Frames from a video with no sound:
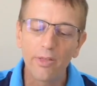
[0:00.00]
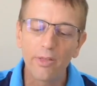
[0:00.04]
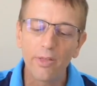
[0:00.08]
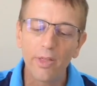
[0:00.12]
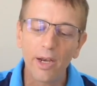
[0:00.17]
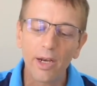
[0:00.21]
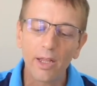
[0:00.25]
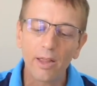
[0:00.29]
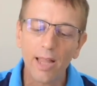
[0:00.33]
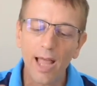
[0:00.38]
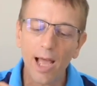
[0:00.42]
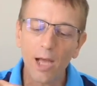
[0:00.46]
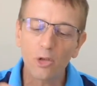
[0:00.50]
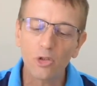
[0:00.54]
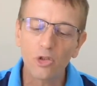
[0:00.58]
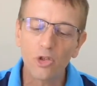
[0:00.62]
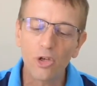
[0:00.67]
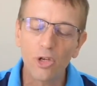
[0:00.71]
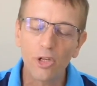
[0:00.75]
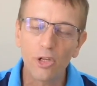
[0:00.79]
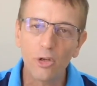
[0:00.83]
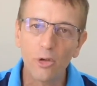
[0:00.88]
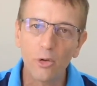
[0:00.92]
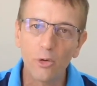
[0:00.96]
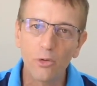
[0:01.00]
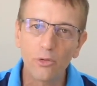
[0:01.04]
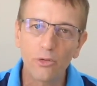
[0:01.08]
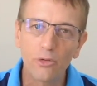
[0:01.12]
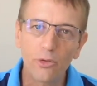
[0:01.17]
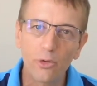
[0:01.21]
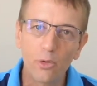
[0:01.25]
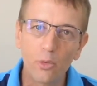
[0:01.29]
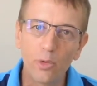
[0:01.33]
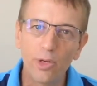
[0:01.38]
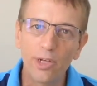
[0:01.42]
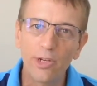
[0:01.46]
that allows you to
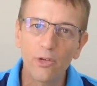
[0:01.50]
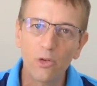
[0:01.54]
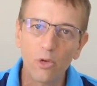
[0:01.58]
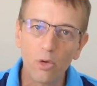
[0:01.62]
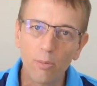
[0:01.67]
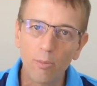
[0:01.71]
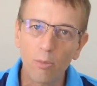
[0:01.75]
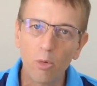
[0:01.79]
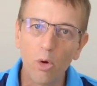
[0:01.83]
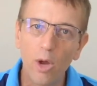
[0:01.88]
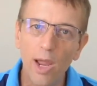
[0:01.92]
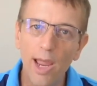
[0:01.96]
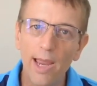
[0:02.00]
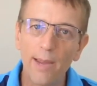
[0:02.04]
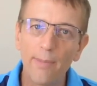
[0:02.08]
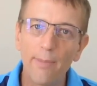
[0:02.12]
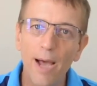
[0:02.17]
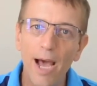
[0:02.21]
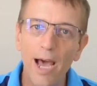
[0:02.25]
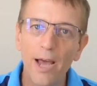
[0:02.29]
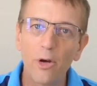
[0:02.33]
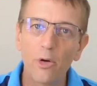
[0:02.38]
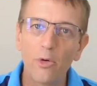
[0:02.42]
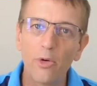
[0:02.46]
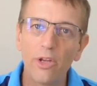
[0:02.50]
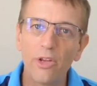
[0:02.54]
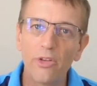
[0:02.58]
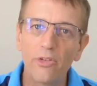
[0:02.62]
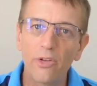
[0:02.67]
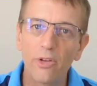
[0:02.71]
use 3 AAA batteries